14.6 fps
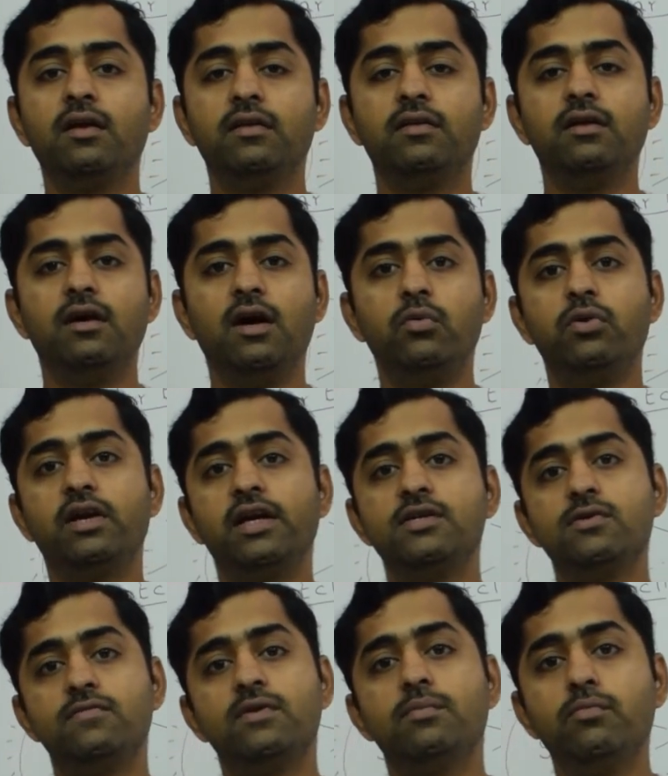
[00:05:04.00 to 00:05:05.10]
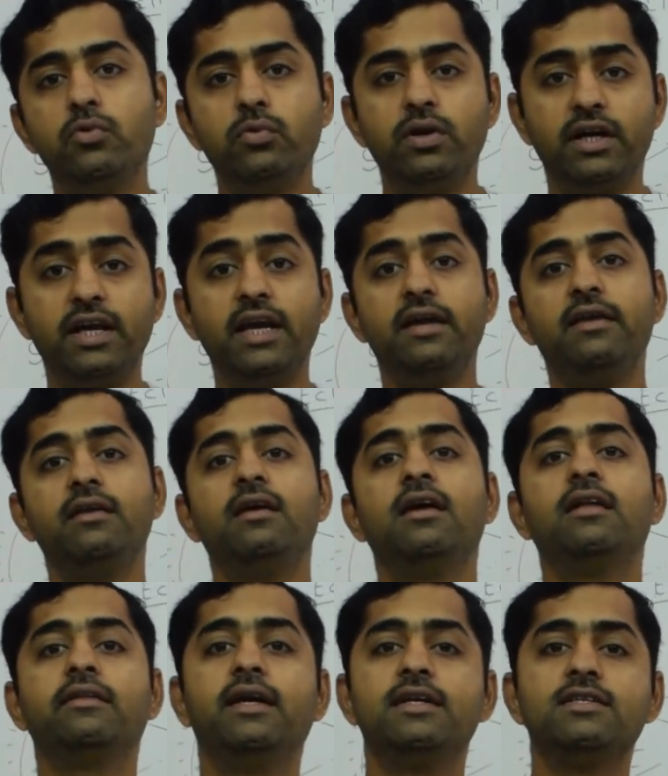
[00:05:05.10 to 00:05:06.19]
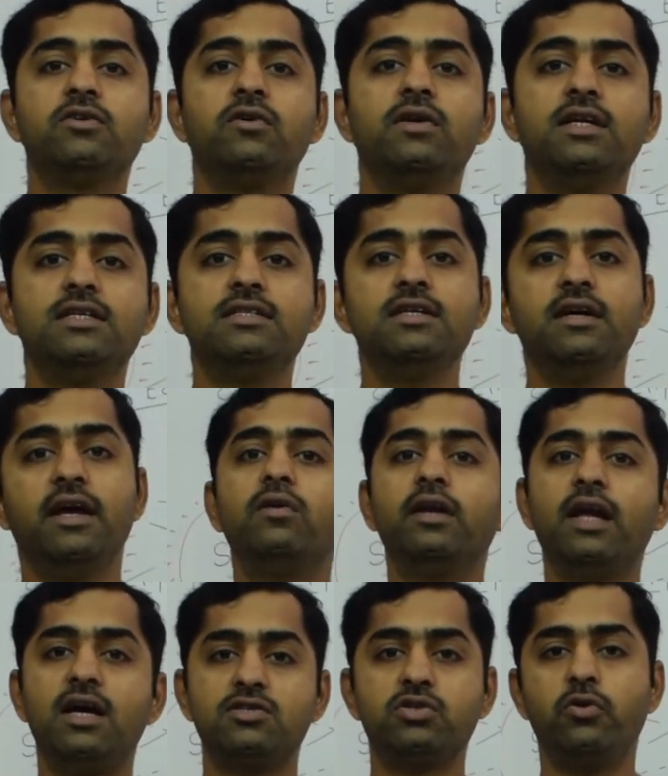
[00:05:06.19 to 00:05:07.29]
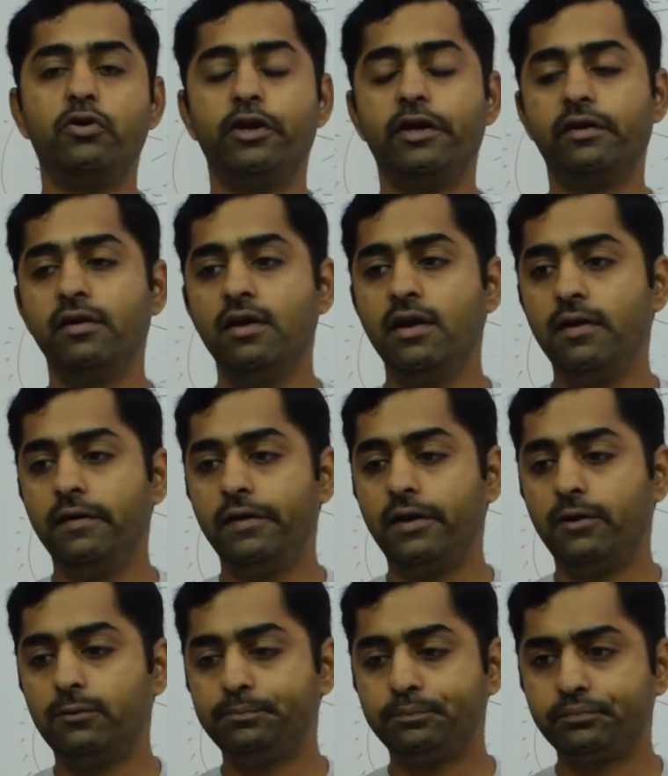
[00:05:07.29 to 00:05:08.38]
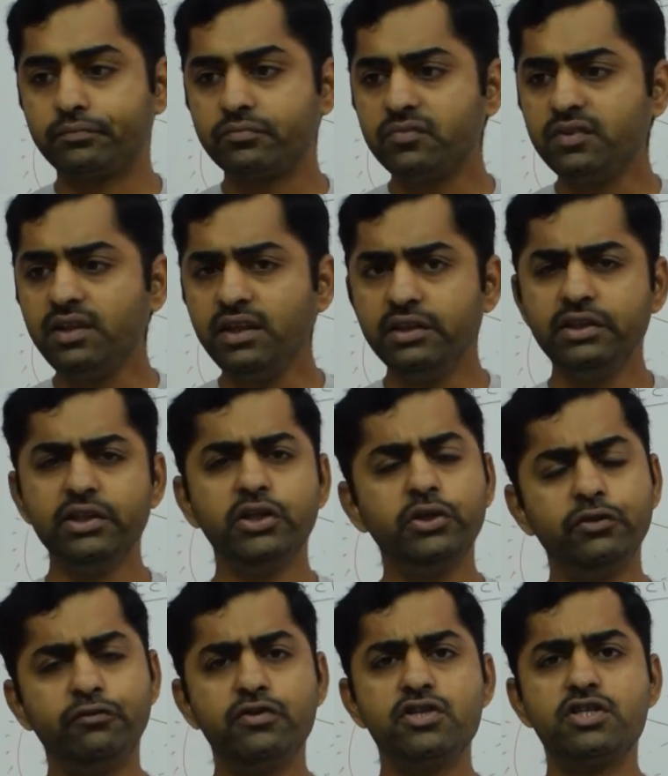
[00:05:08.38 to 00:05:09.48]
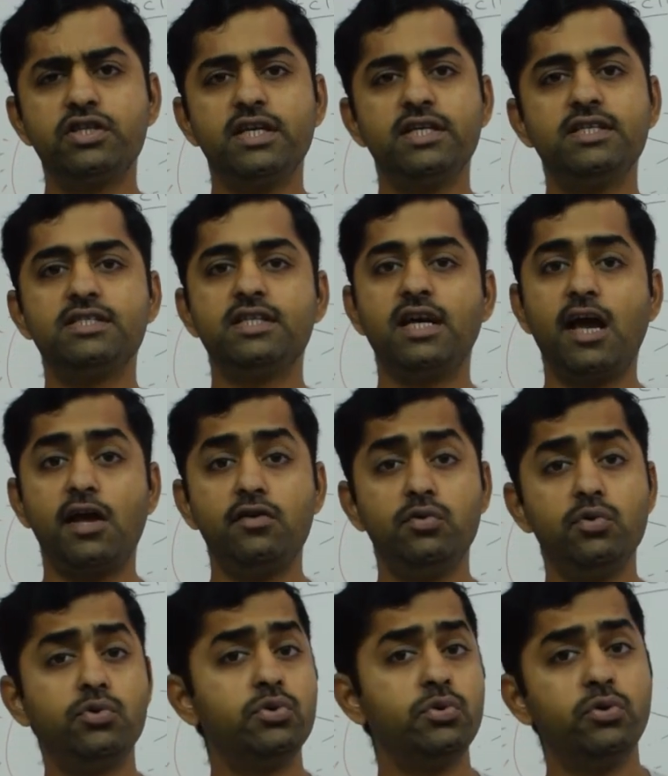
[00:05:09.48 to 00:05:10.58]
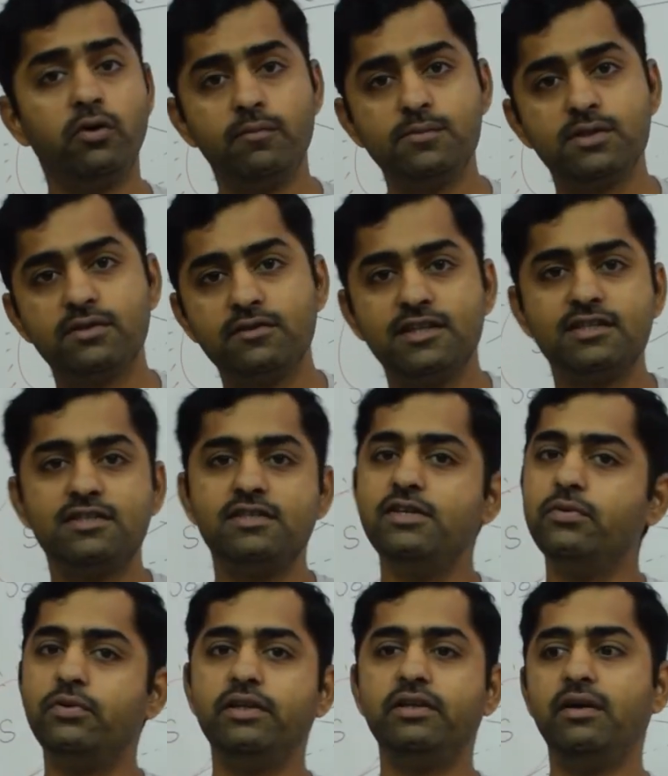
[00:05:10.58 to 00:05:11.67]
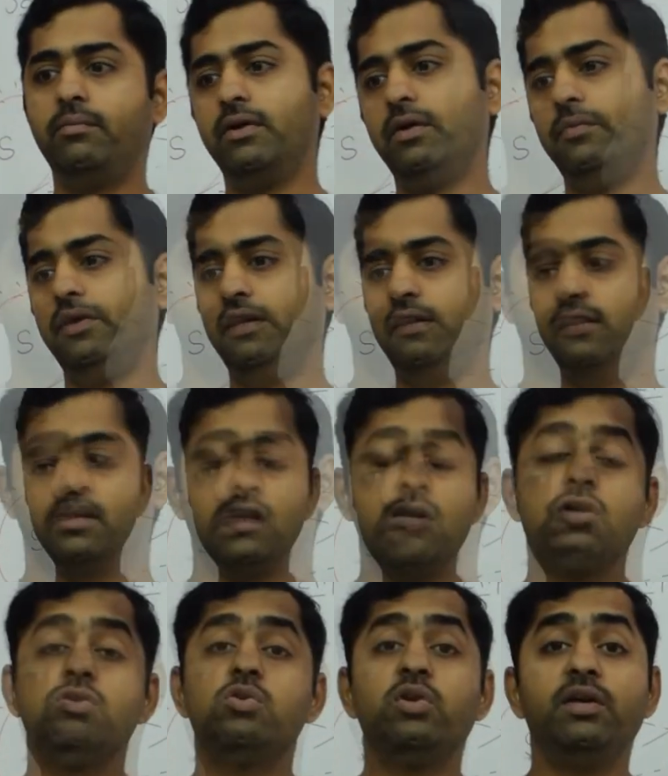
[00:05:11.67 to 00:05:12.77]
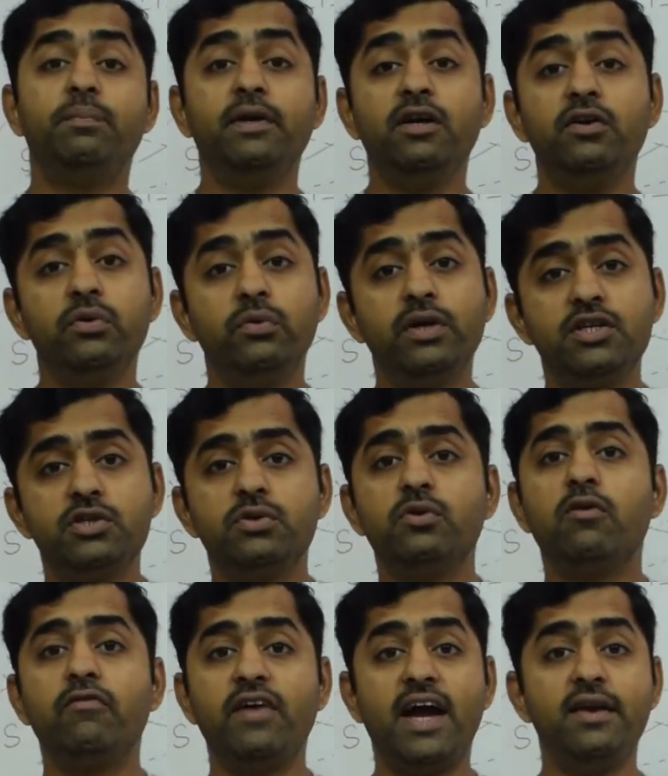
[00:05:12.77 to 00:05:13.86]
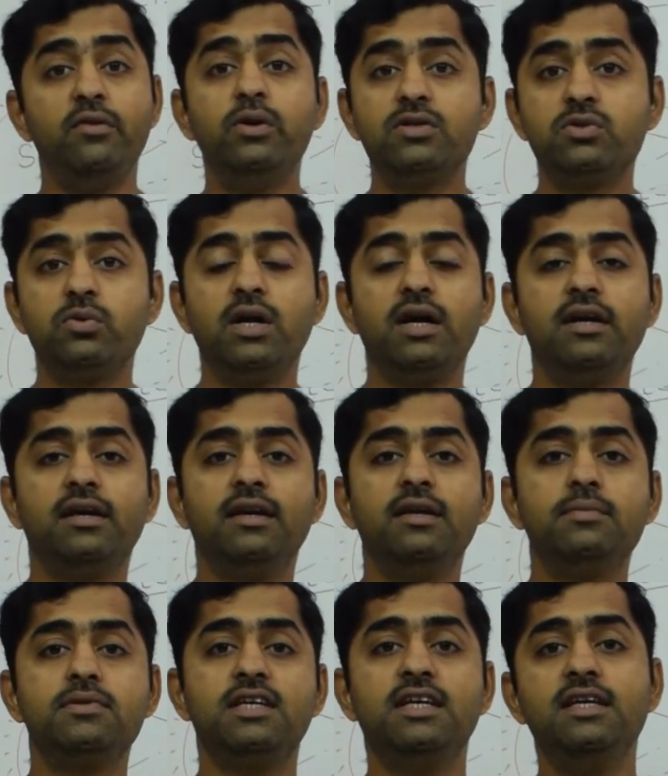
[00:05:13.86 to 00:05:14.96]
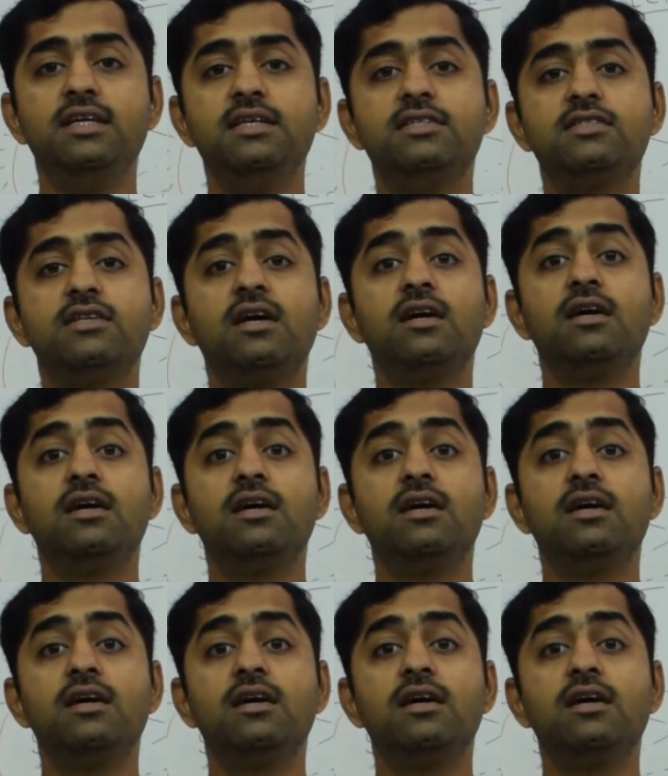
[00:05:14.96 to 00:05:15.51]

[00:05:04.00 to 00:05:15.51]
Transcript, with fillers: the outer edge of the moon again, that is called as the last contact. Now these are the different stages, and you should observe this during the upcoming eclipse. So typical duration of annular solar eclipse is